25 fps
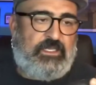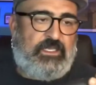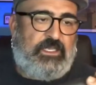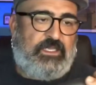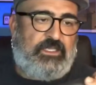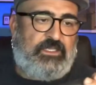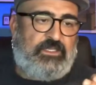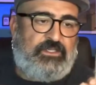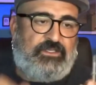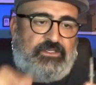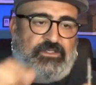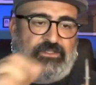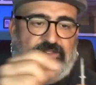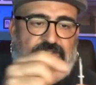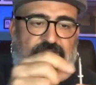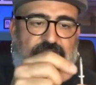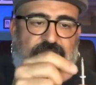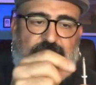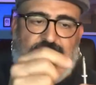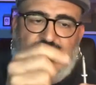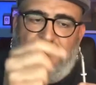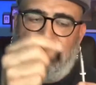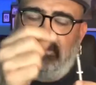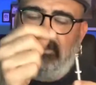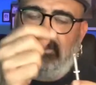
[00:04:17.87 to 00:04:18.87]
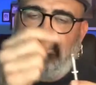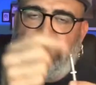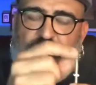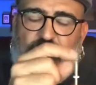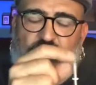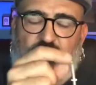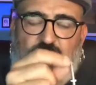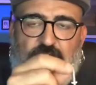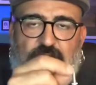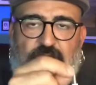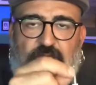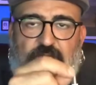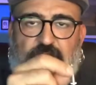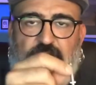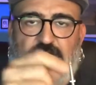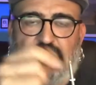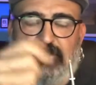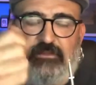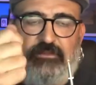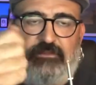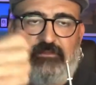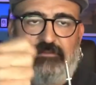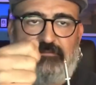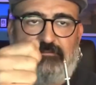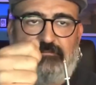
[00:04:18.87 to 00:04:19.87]
You just simply screw it on,
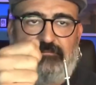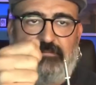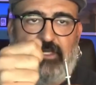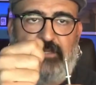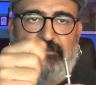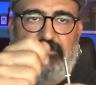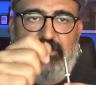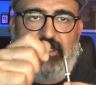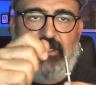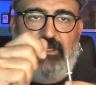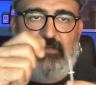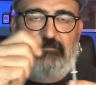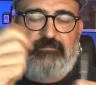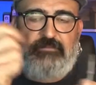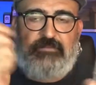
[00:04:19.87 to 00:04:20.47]
pump it up,